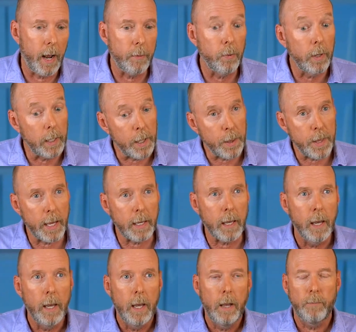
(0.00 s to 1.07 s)
really
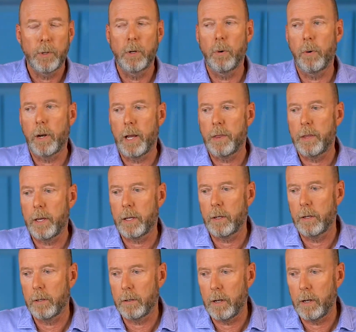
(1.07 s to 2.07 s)
think, I think